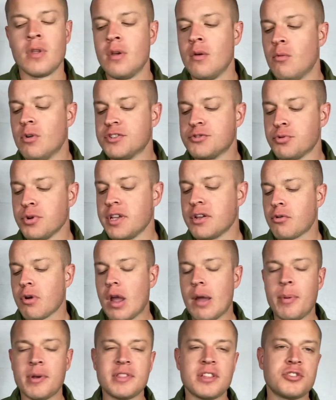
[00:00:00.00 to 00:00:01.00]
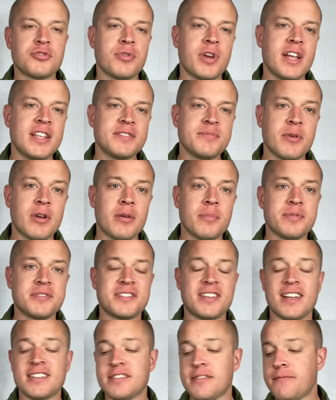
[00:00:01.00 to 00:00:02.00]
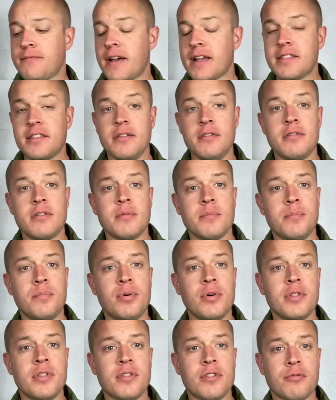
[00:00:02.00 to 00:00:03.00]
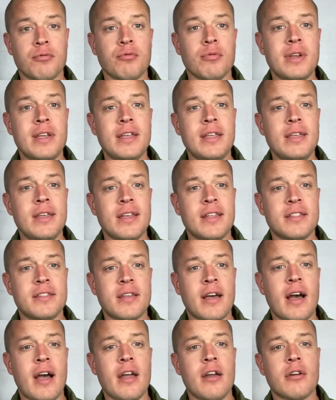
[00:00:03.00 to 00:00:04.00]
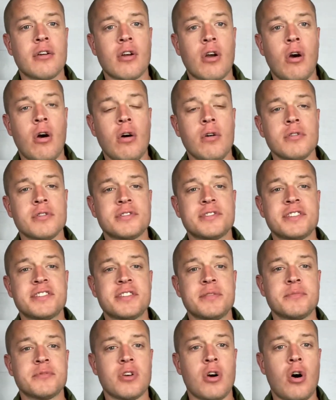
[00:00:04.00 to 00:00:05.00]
What's really about the transmitter, besides the fact that you can put 3 entire collar systems